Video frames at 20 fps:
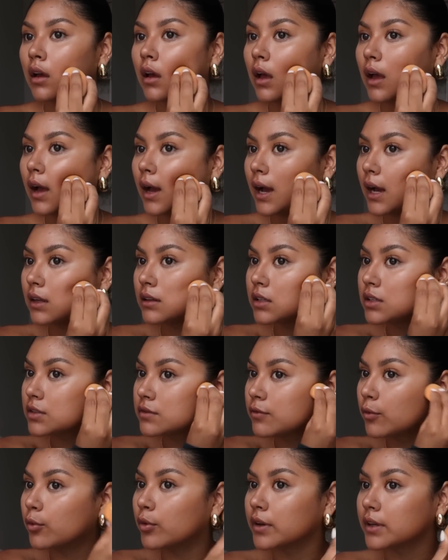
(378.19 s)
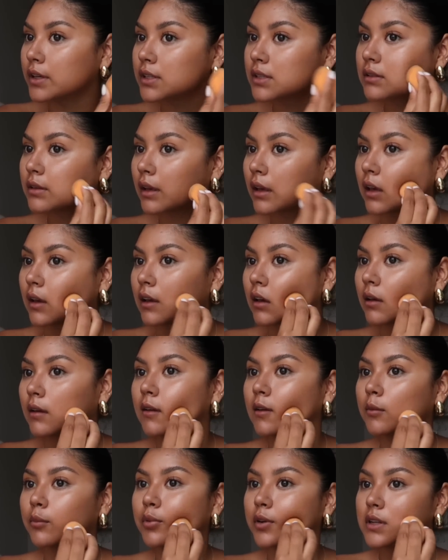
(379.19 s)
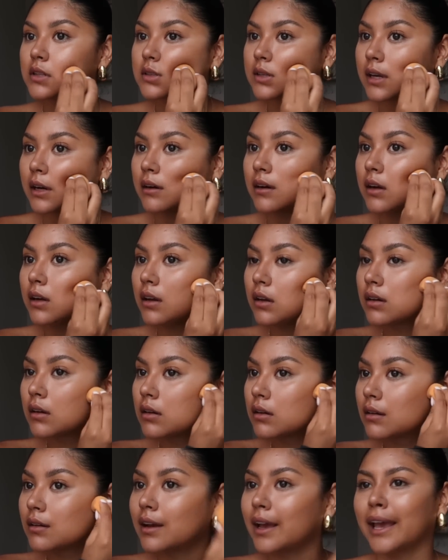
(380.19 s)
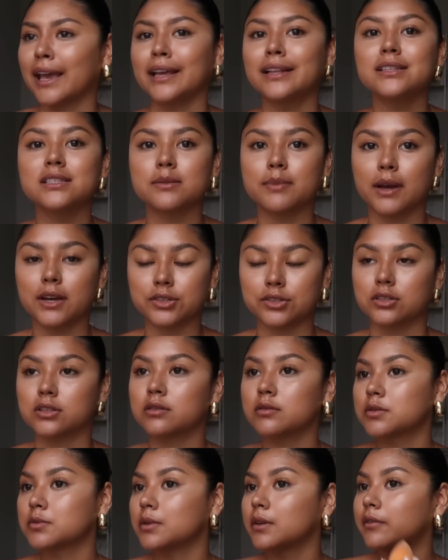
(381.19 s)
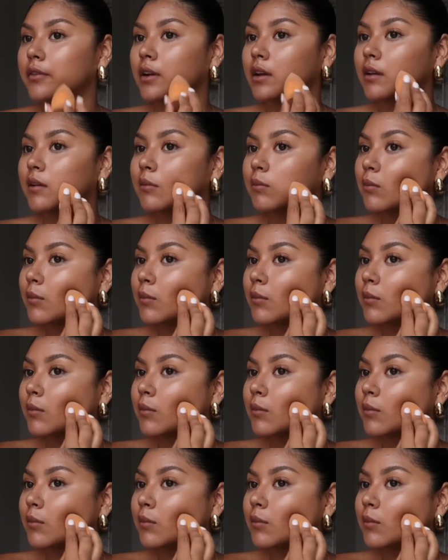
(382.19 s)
Hallie's voice and Prince Eric and Sebastian. He was really funny.